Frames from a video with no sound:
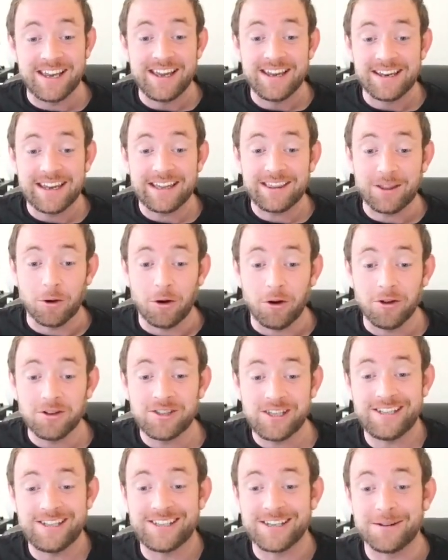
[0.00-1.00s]
Get the
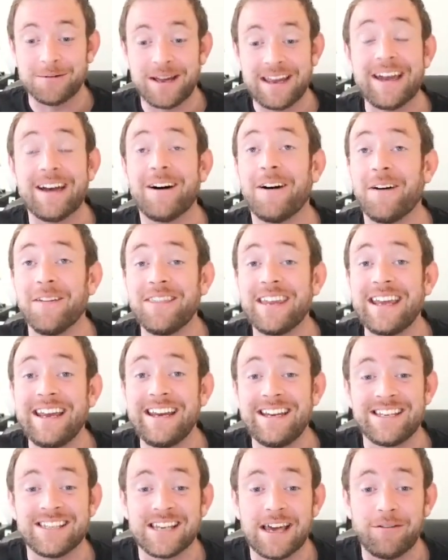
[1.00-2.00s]
horsey to here on the
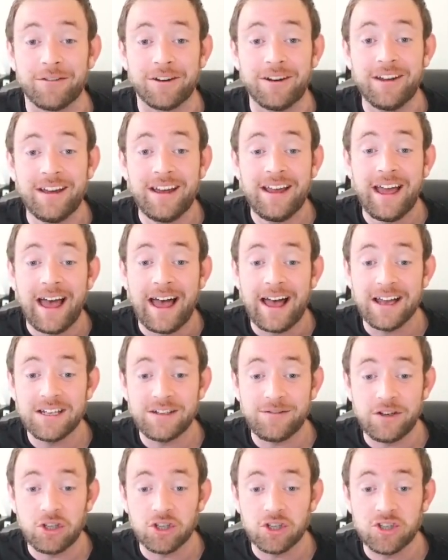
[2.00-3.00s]
e7, and if
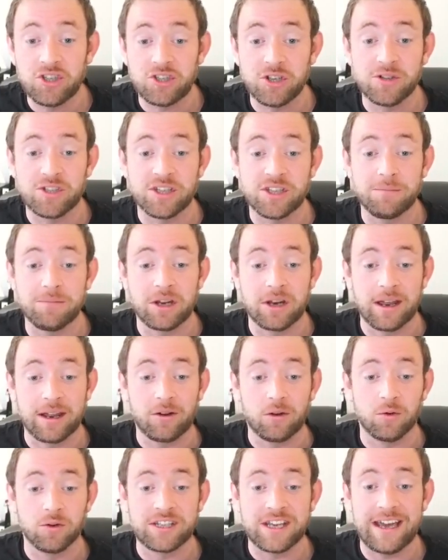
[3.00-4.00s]
he does do something like
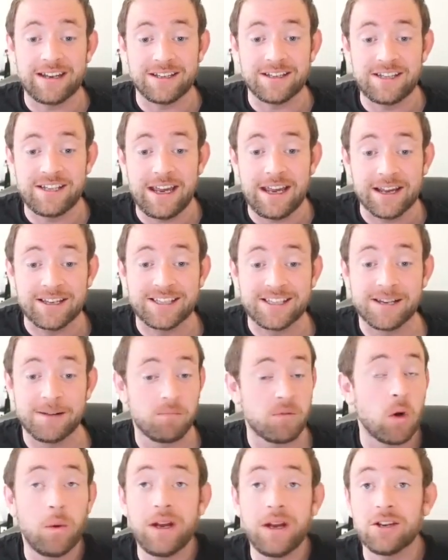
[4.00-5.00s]
goes ahead and takes,
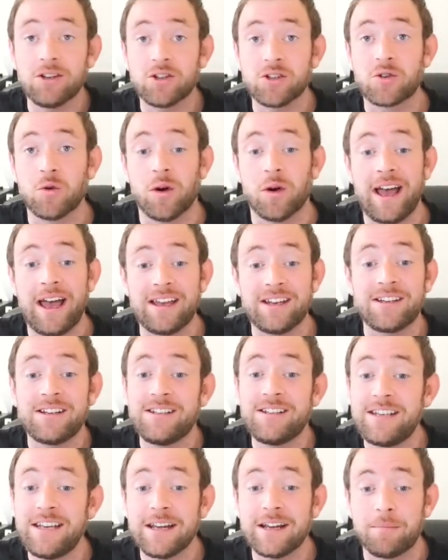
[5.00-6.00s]
we can just go ahead,
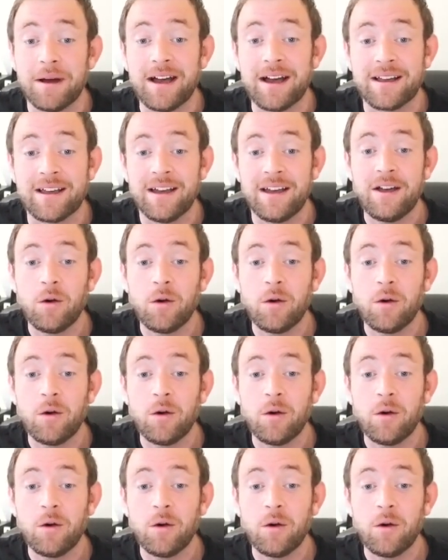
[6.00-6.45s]
take back.